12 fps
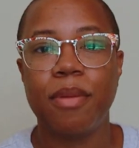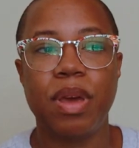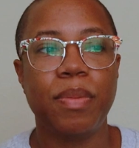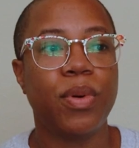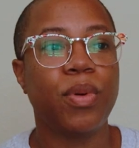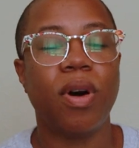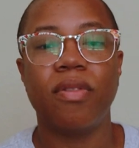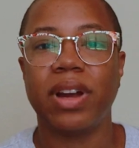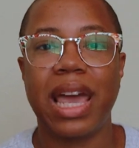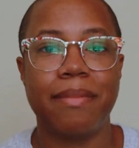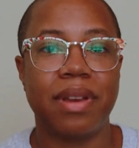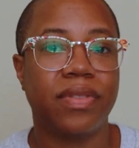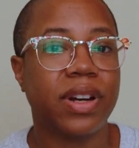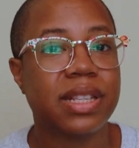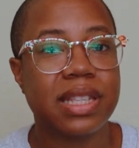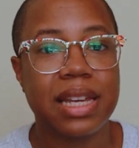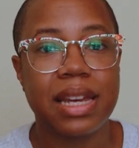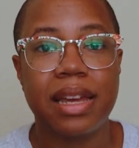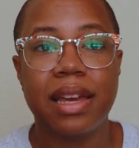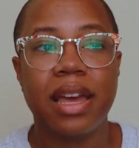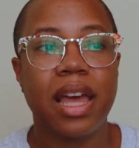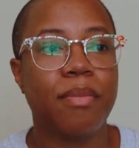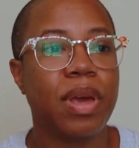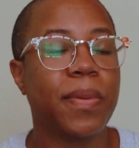People who overcame adversity,
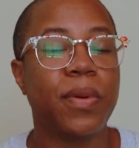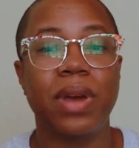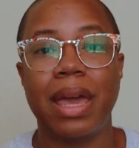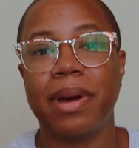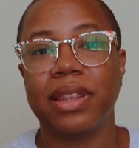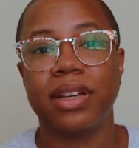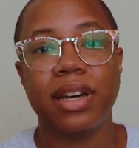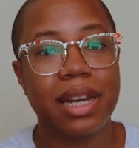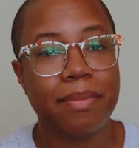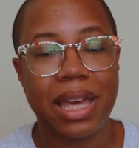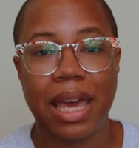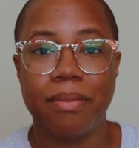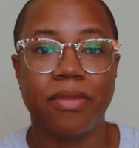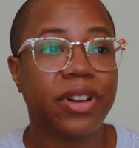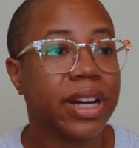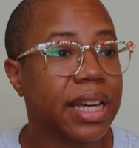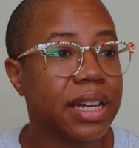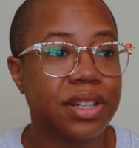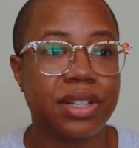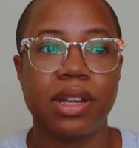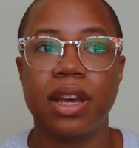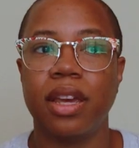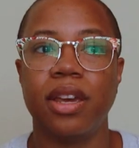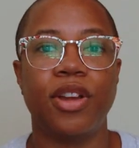people who came out the hood and became rich,
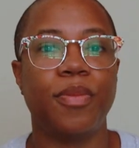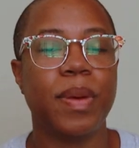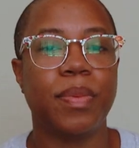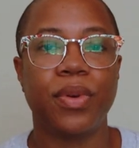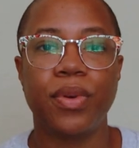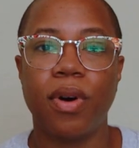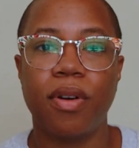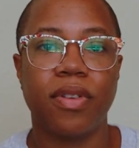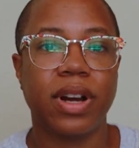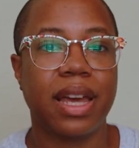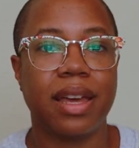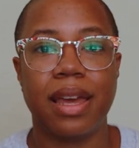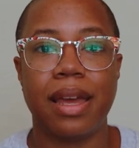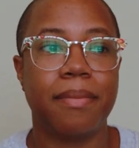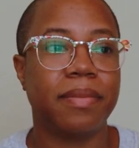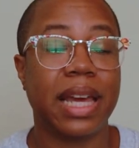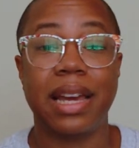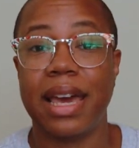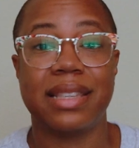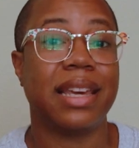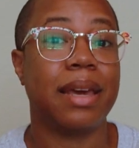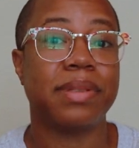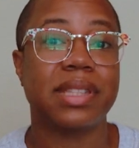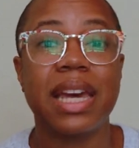you know, people who overcame, like,
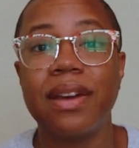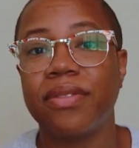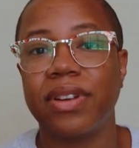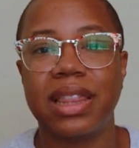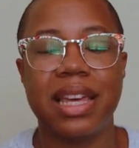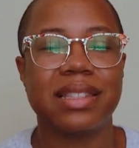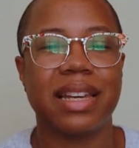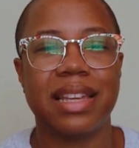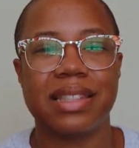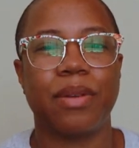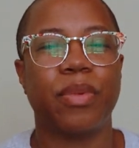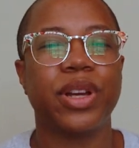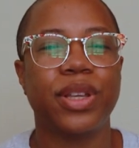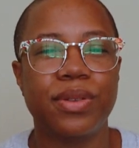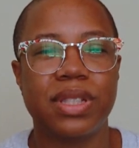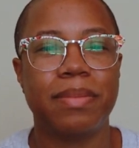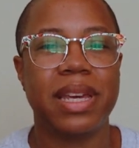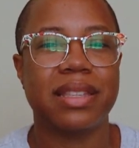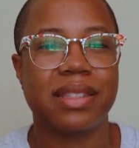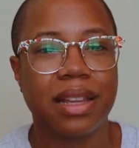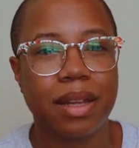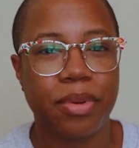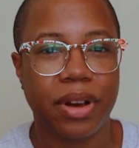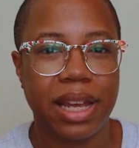escaped slavery, things like this. Like, we're used to being
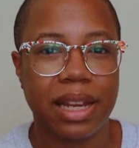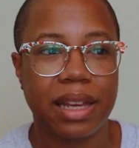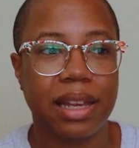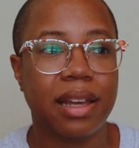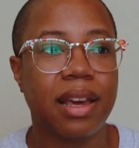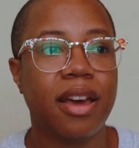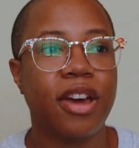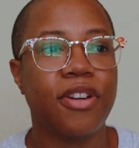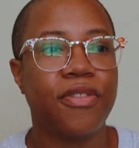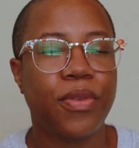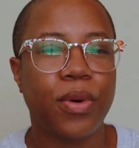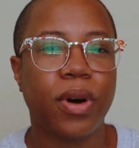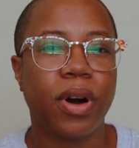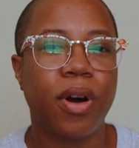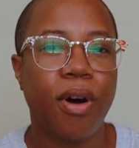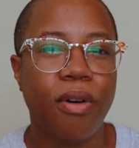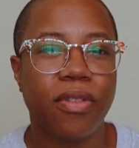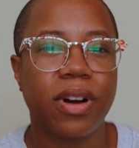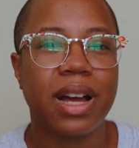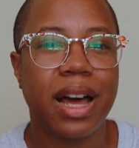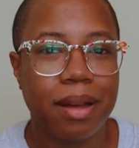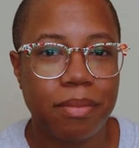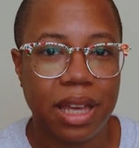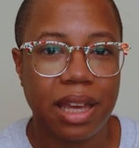celebrated for
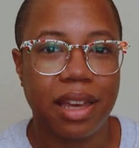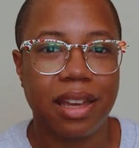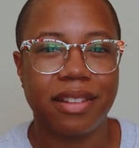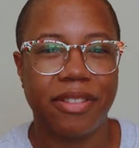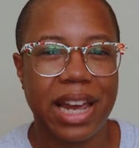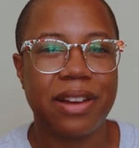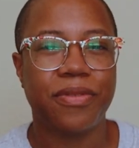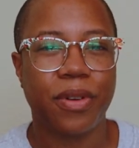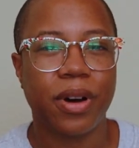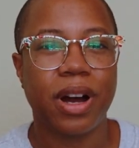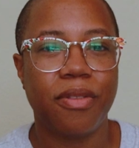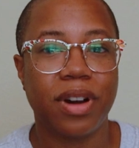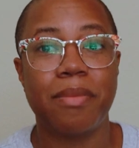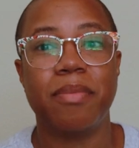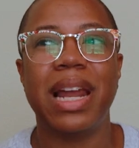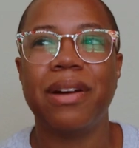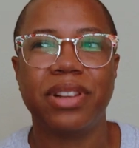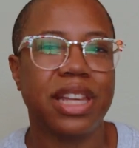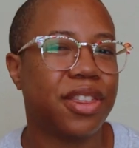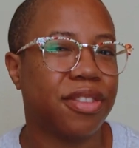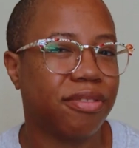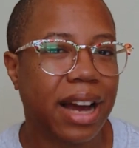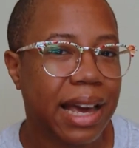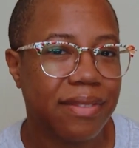overcoming, right? For overcoming, but not really
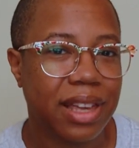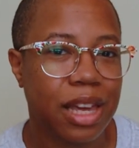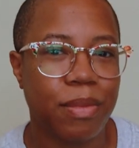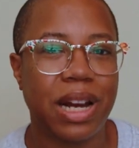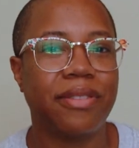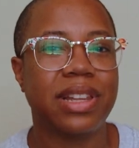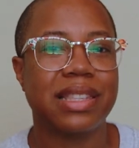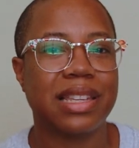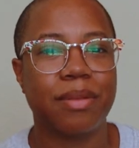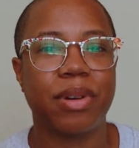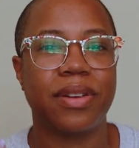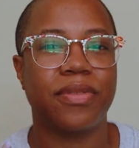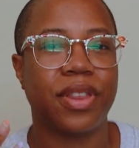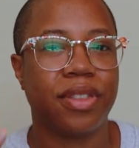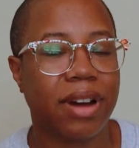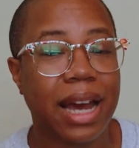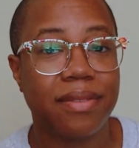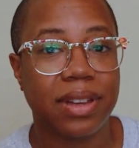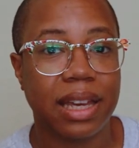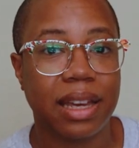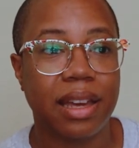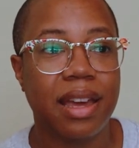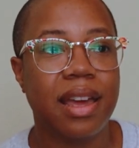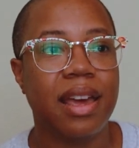thriving. We're not really celebrated for
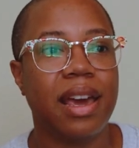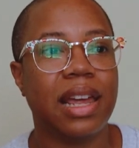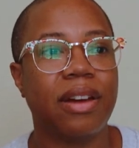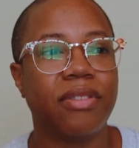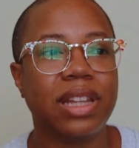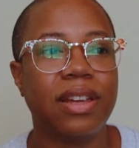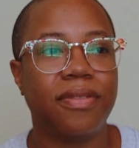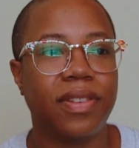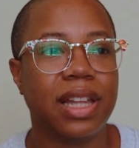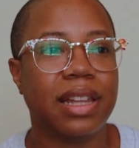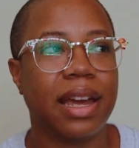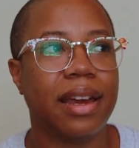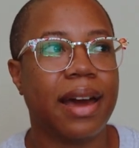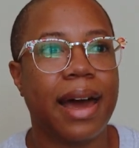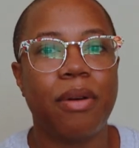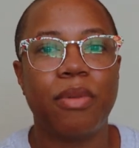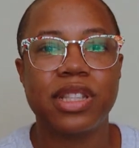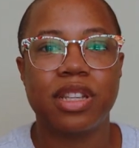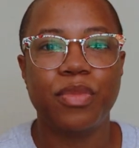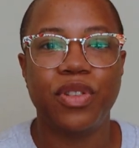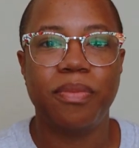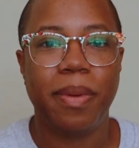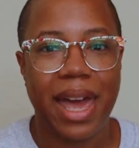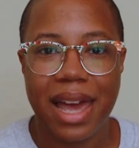thriving. And I really feel like I want to
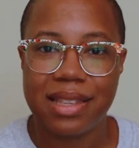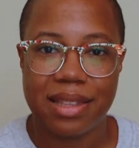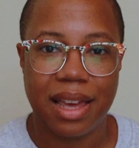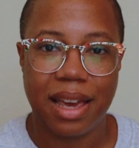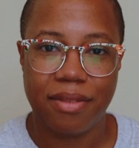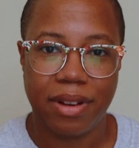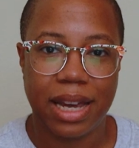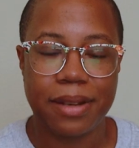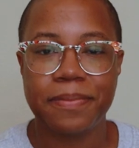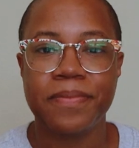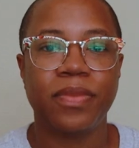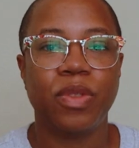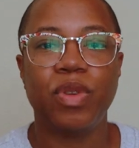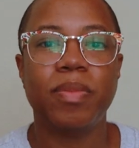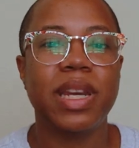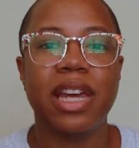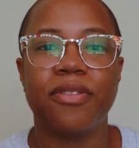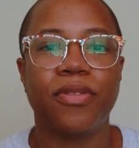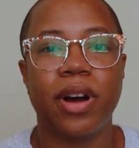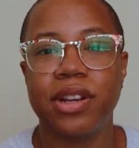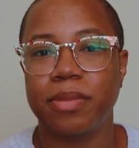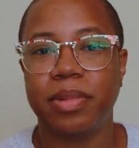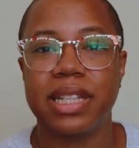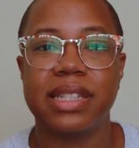move past that, right? We've been here
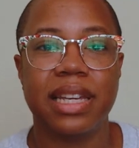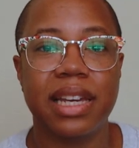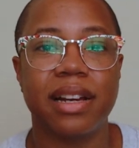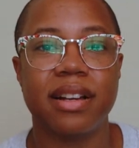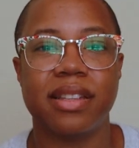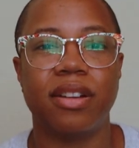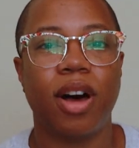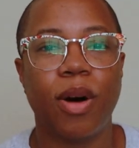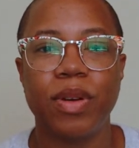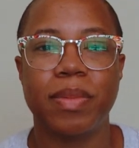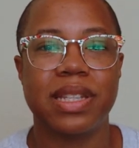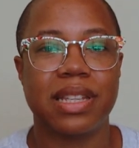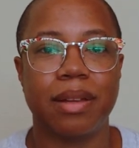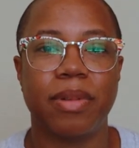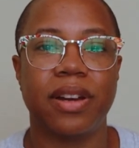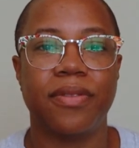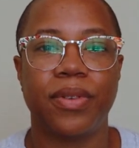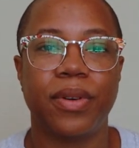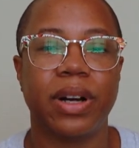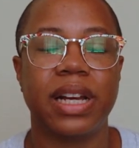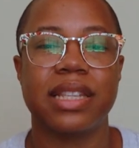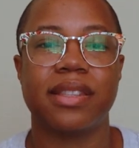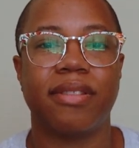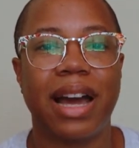400 plus years and all we've been celebrated for
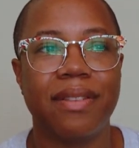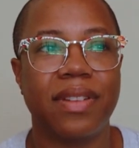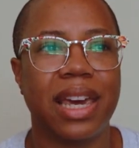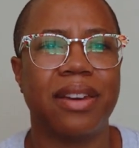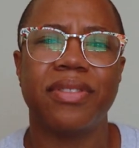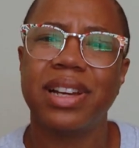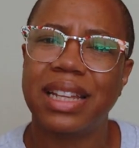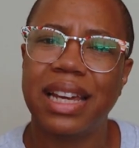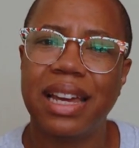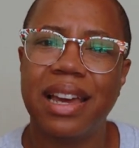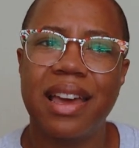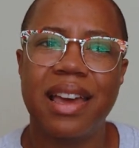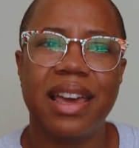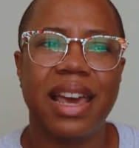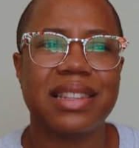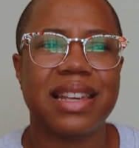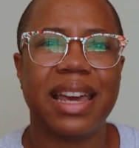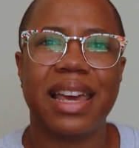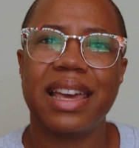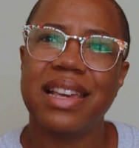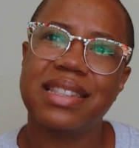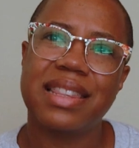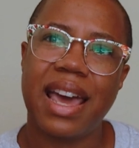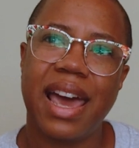is thriving. And really, it's like,
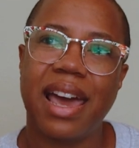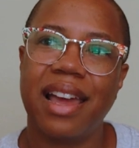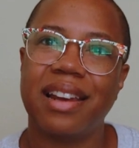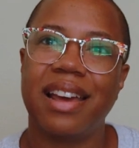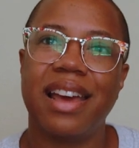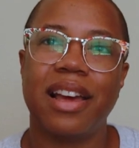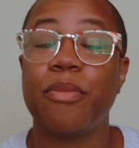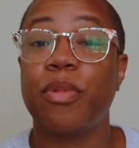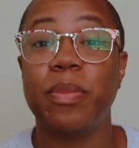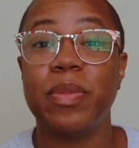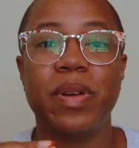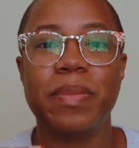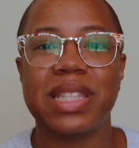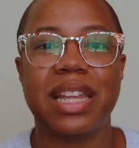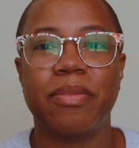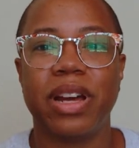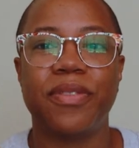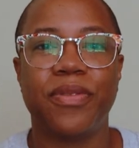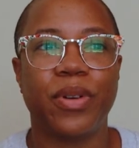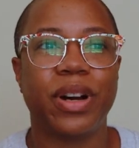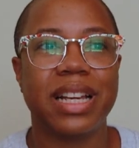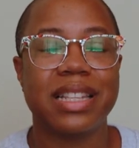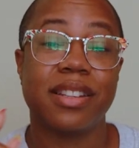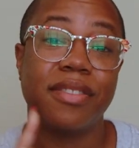is that, we've been celebrated
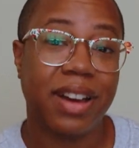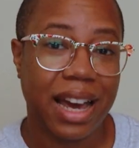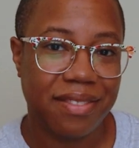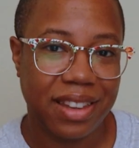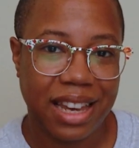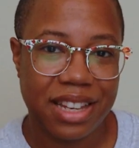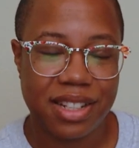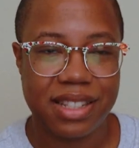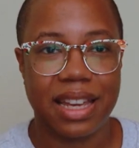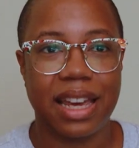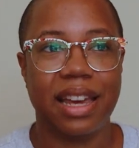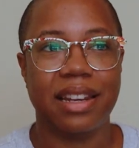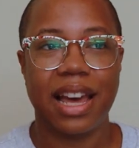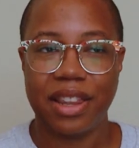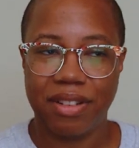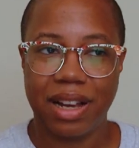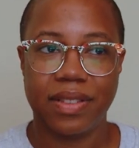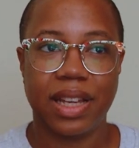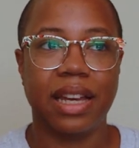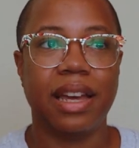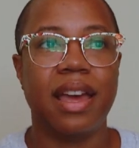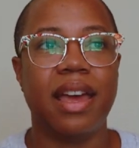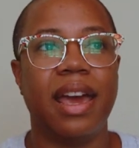for is surviving, I should say, not thriving.